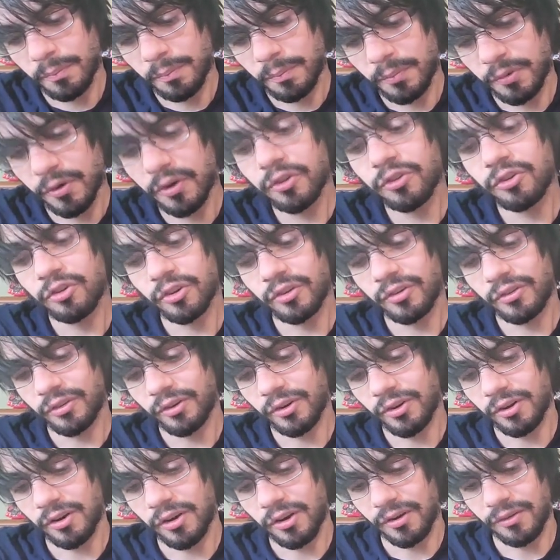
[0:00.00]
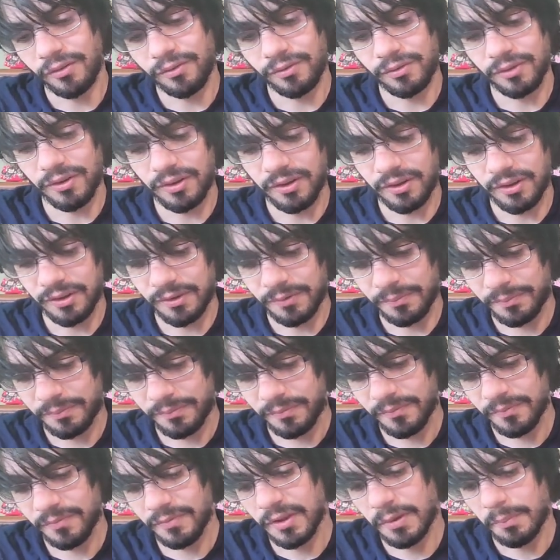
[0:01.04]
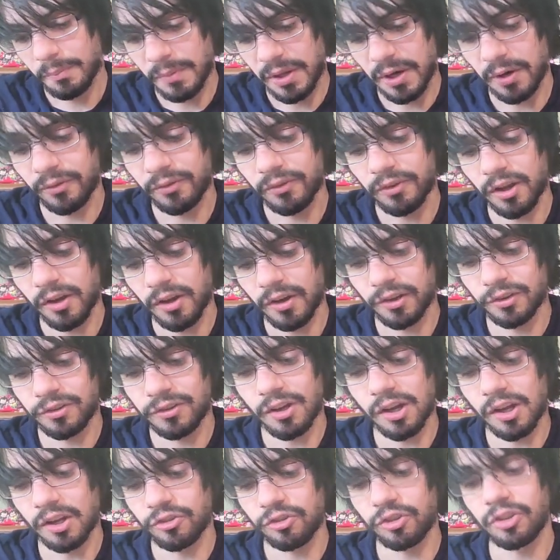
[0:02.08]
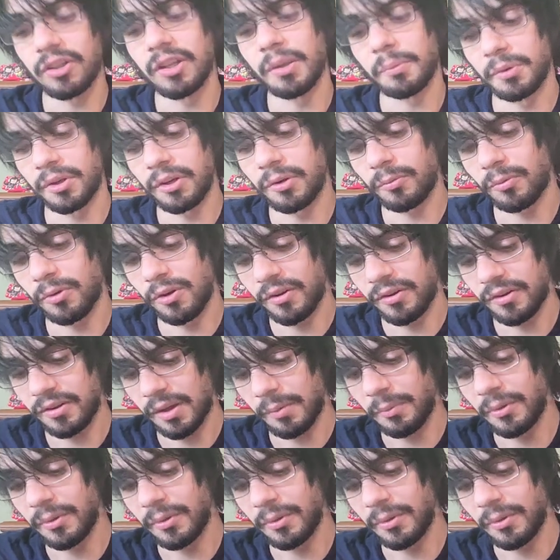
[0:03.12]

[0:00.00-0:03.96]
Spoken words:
purchaser of Metal Slug Anthology Limited Run.